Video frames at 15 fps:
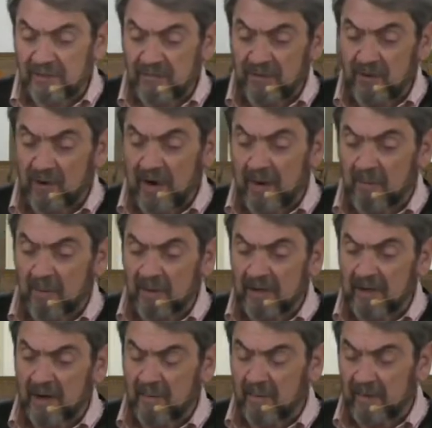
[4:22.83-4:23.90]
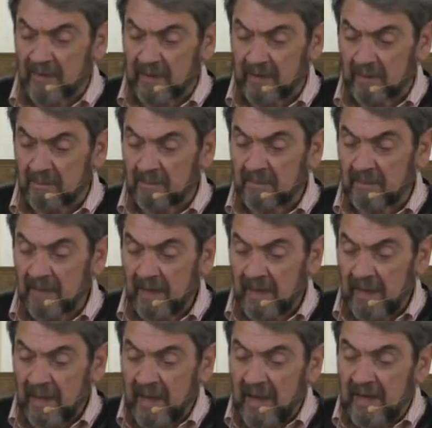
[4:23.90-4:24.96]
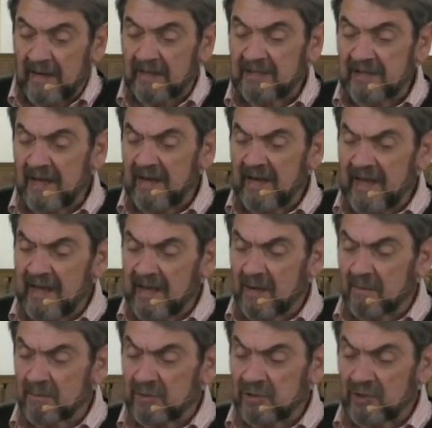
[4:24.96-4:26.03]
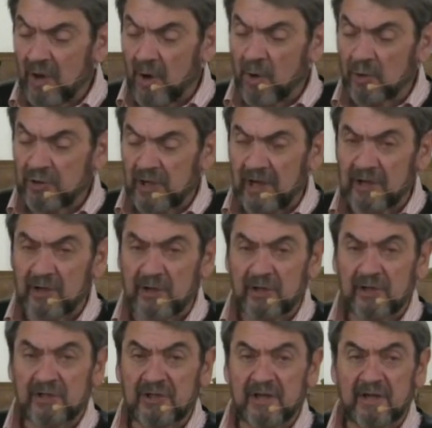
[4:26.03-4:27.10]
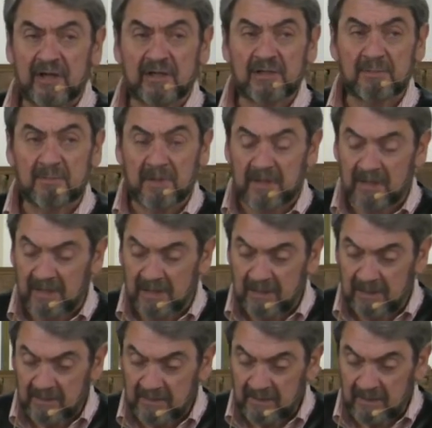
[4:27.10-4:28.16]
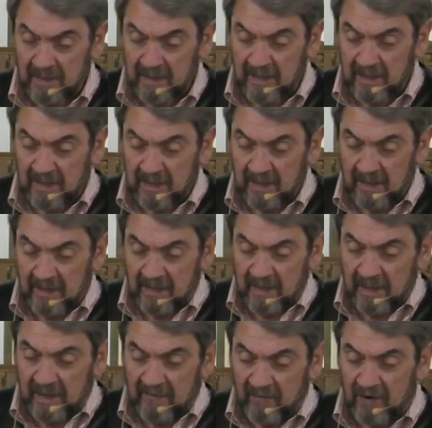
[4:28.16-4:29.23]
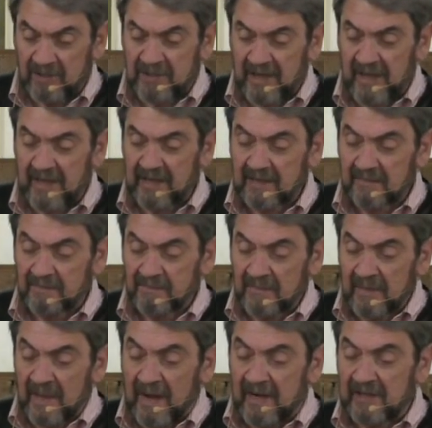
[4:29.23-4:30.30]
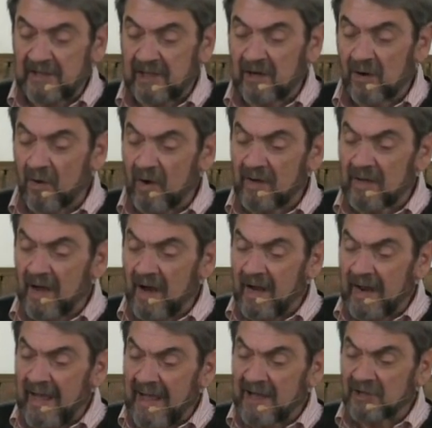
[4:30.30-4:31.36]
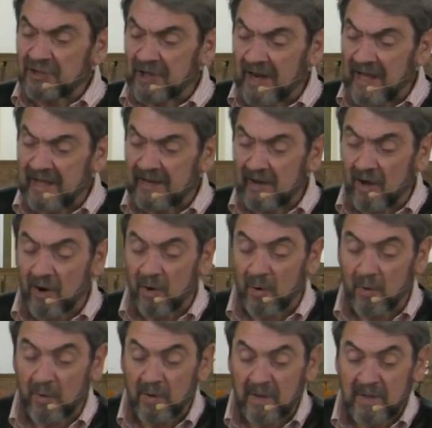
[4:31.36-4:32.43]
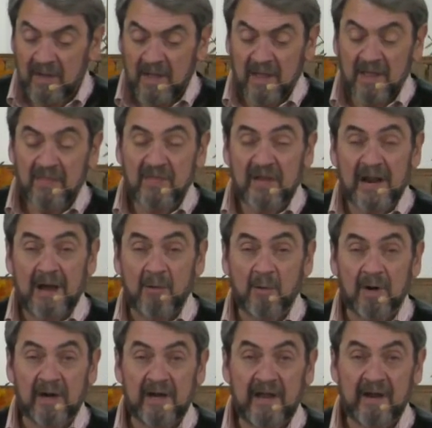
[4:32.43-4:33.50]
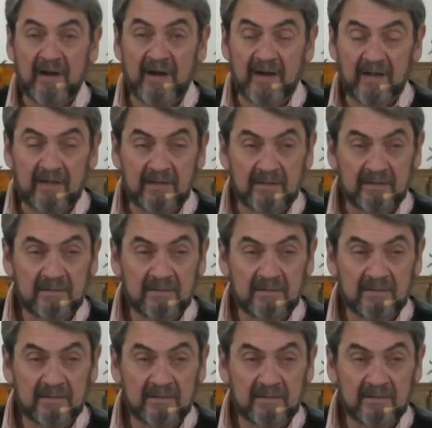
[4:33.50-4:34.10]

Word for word: if you are able to number them and he said to him, So shall your descendants be. In verse 8, and he said, Lord God, how shall I know that I will inherit it?